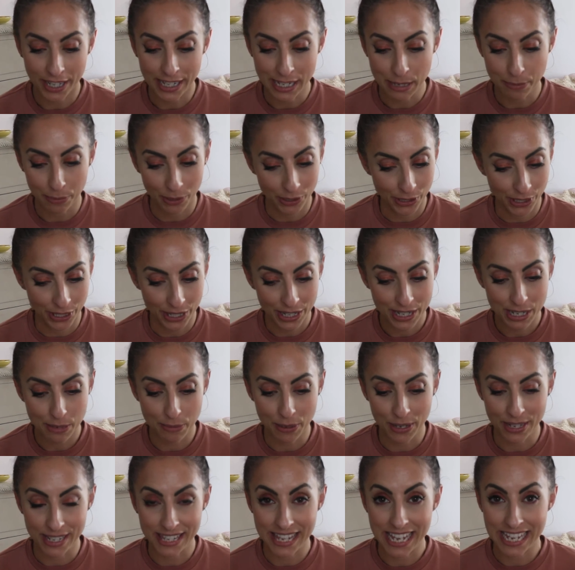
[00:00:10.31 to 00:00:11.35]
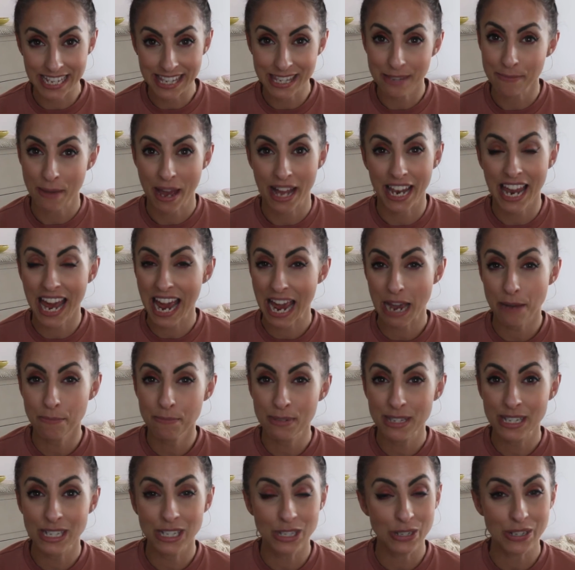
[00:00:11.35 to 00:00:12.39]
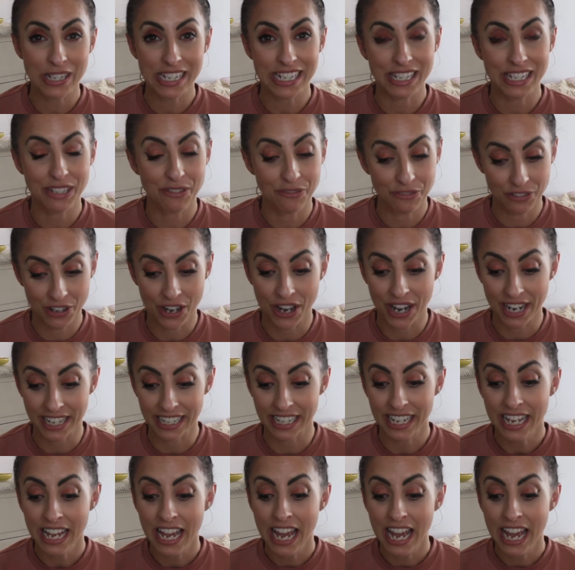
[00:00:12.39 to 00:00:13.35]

these products because they smell absolutely divine